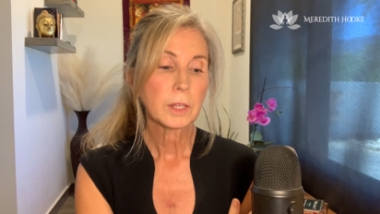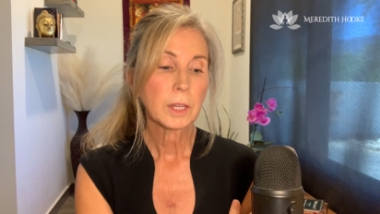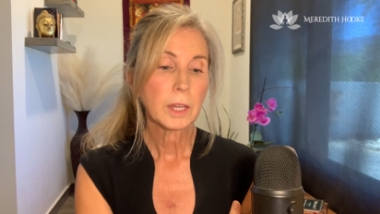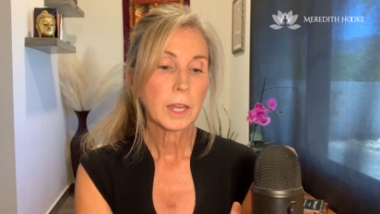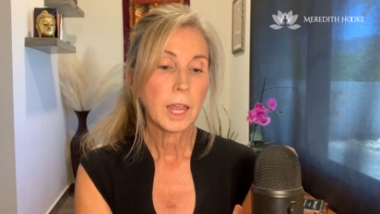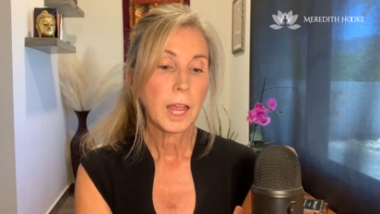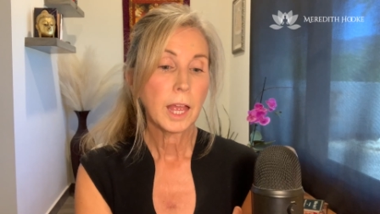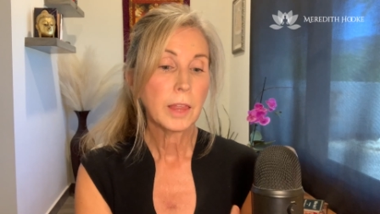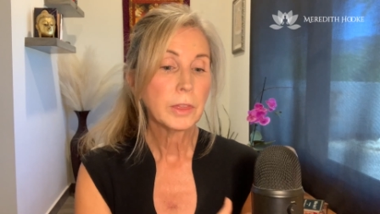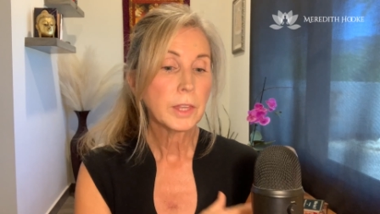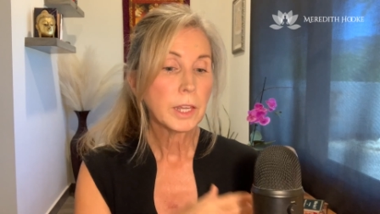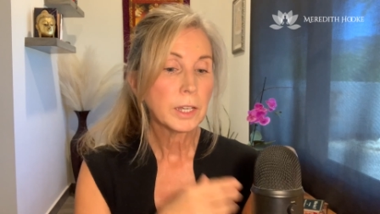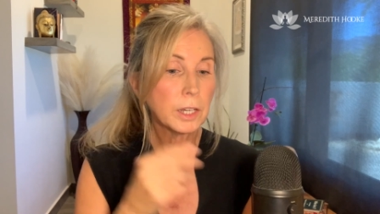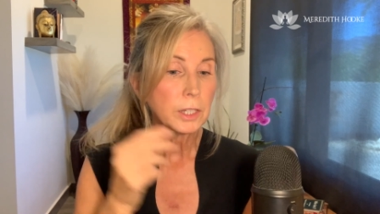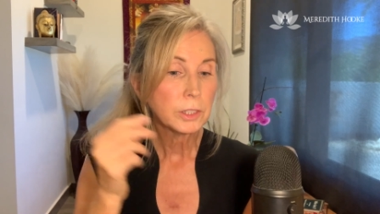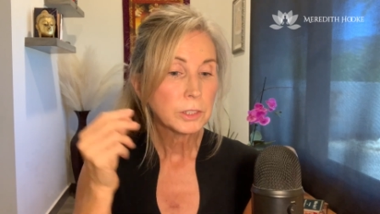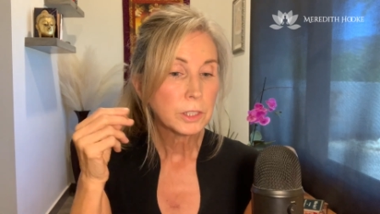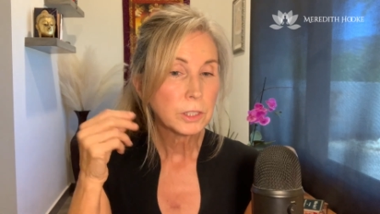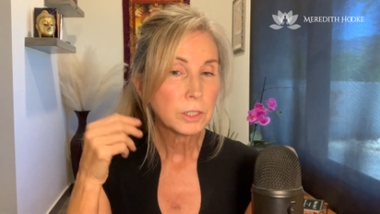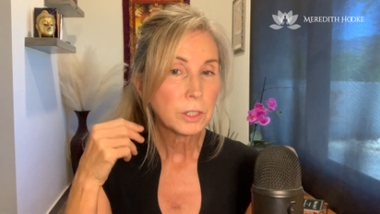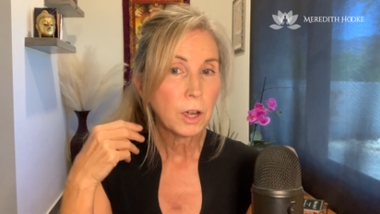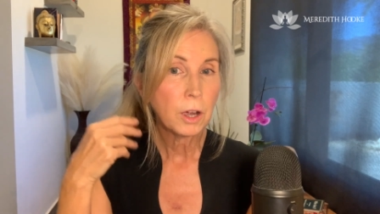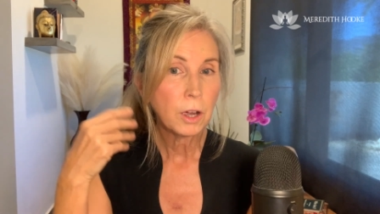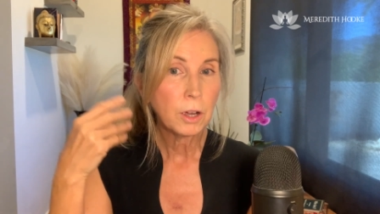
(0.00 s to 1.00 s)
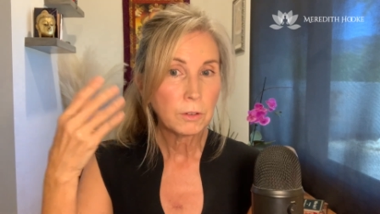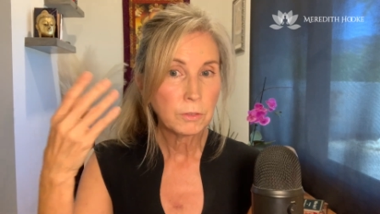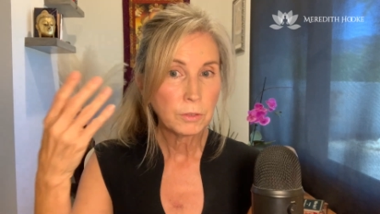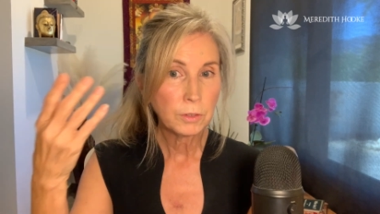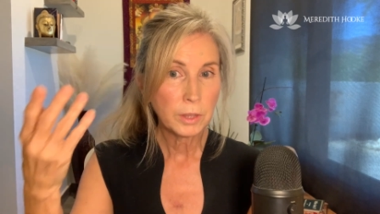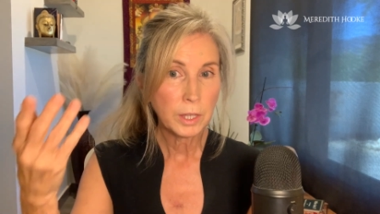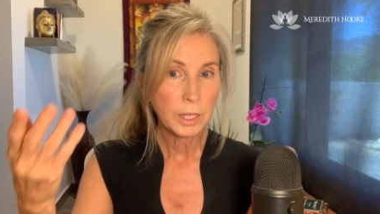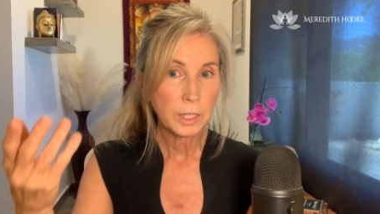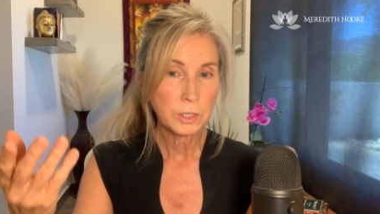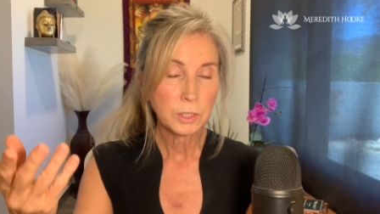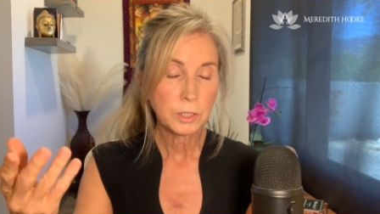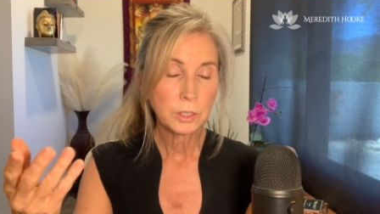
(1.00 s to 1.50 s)
and then I'll just offer
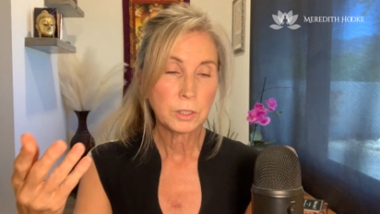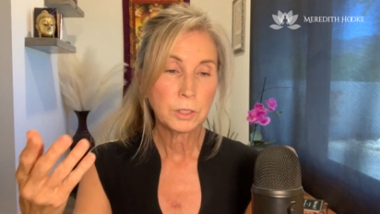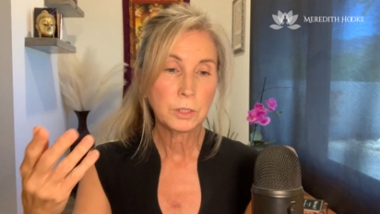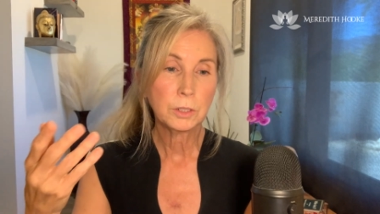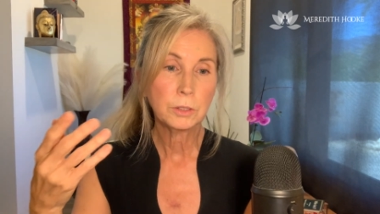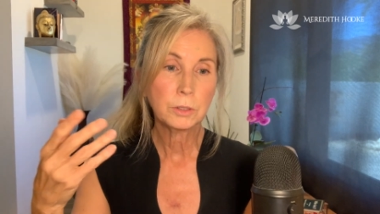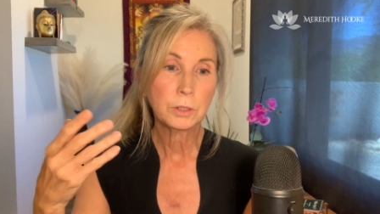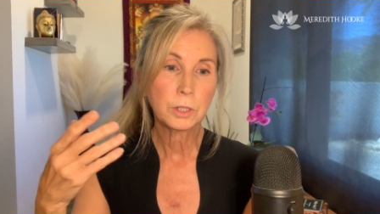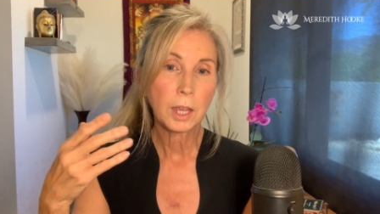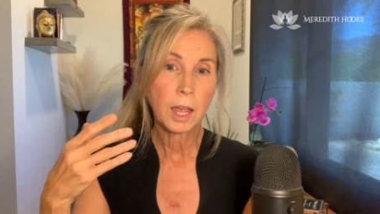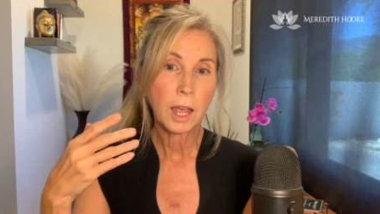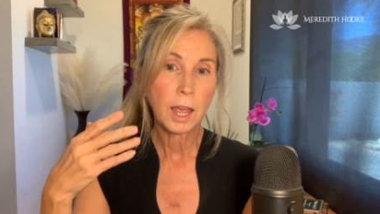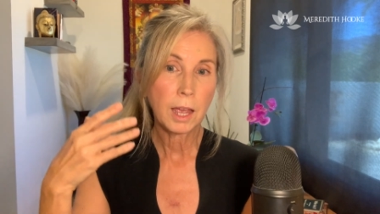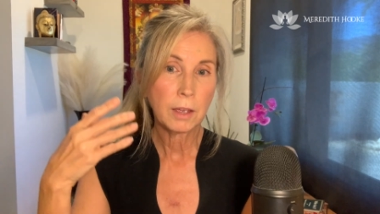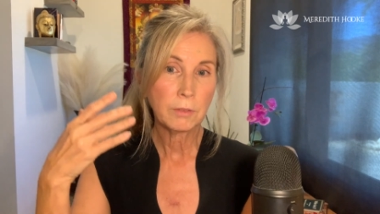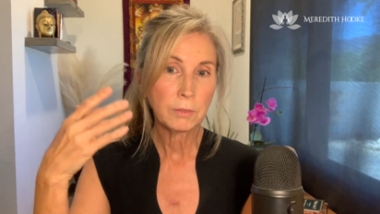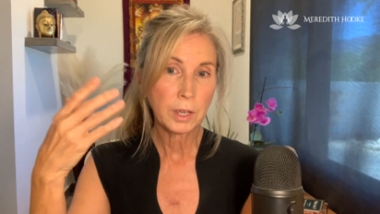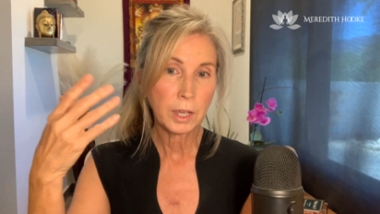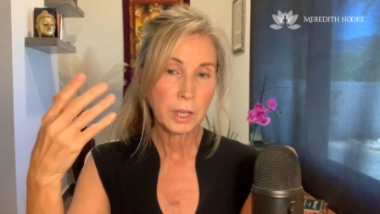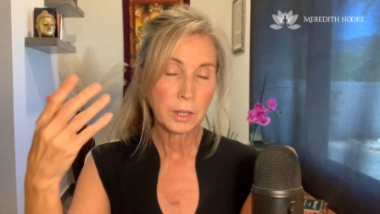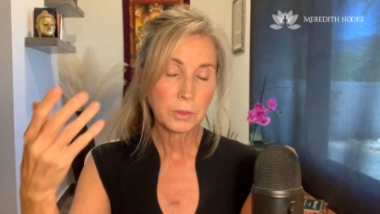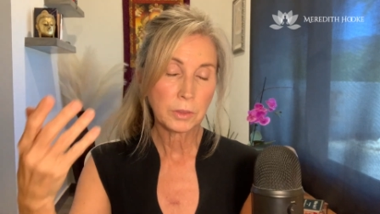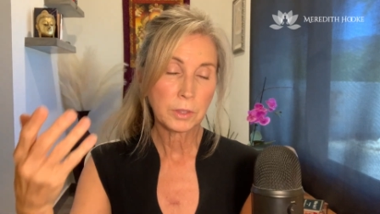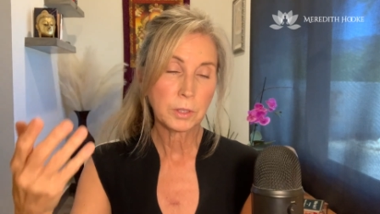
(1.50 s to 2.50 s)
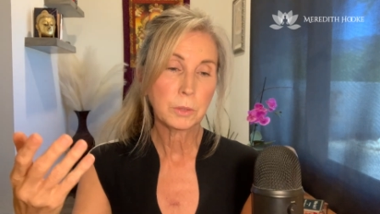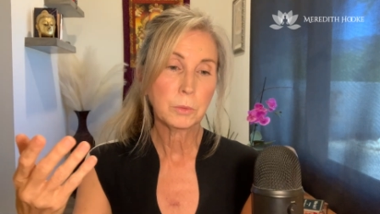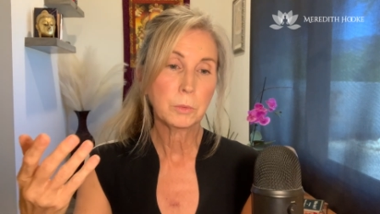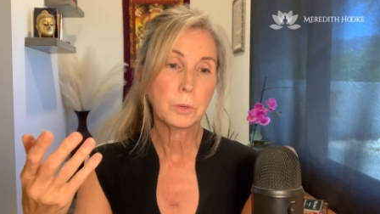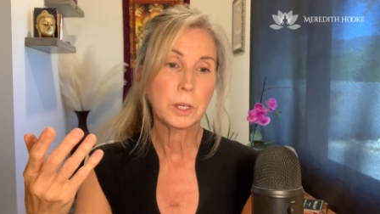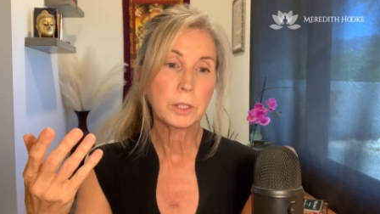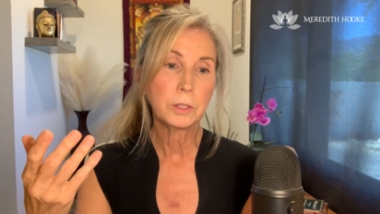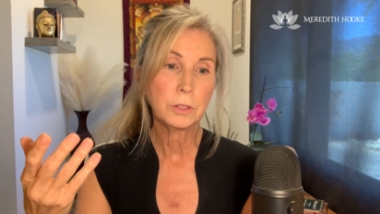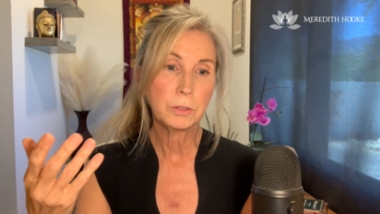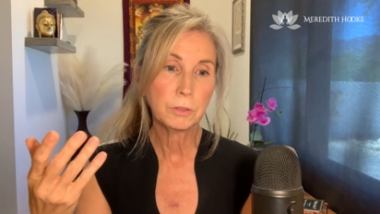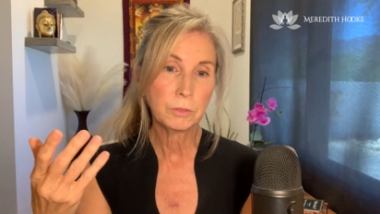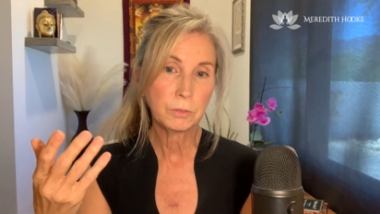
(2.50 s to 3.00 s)
that to you to have out there
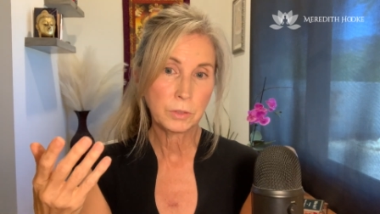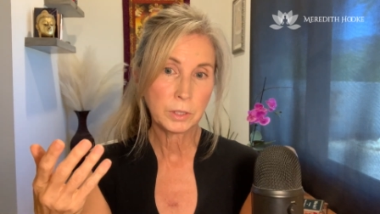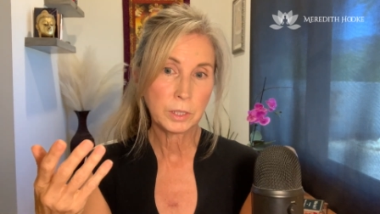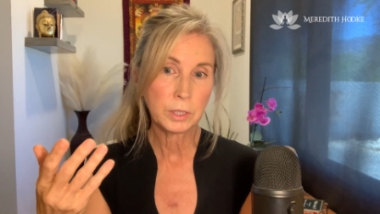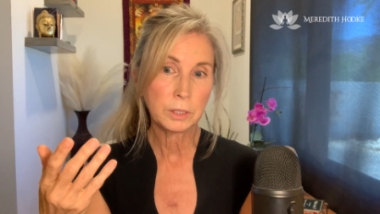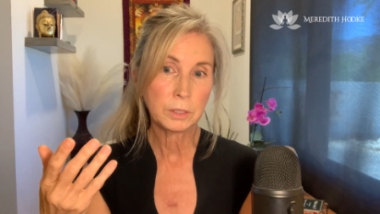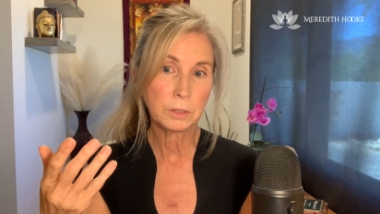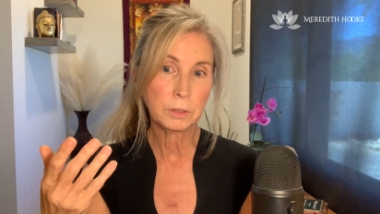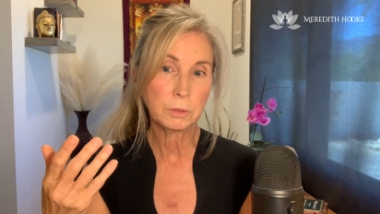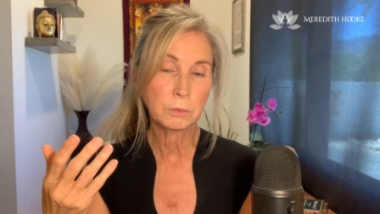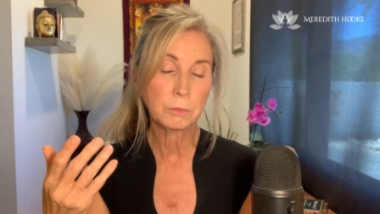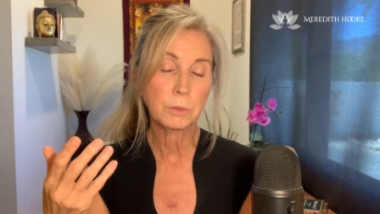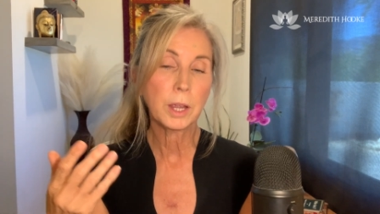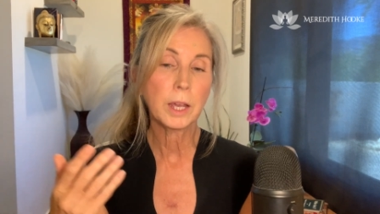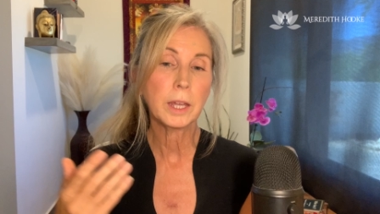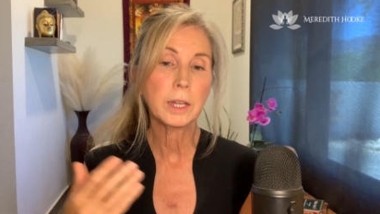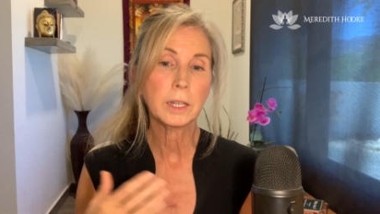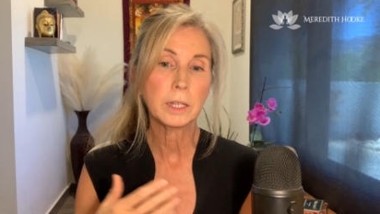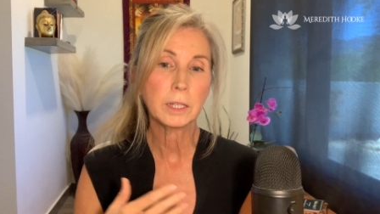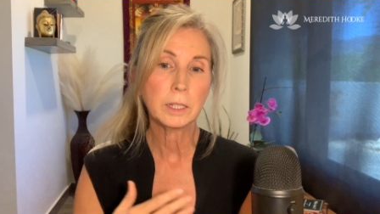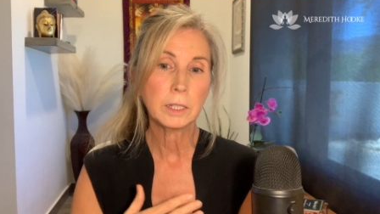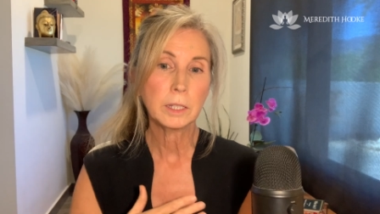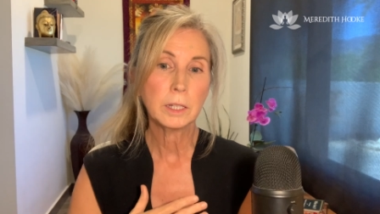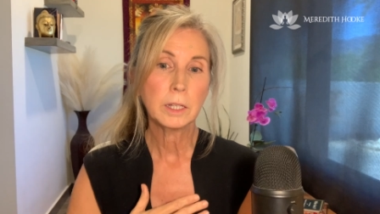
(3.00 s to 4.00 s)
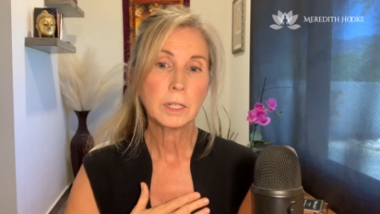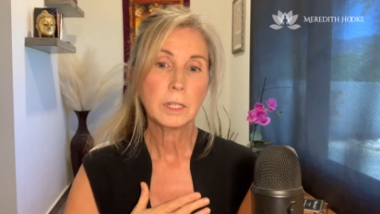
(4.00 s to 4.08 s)
when you feel ready.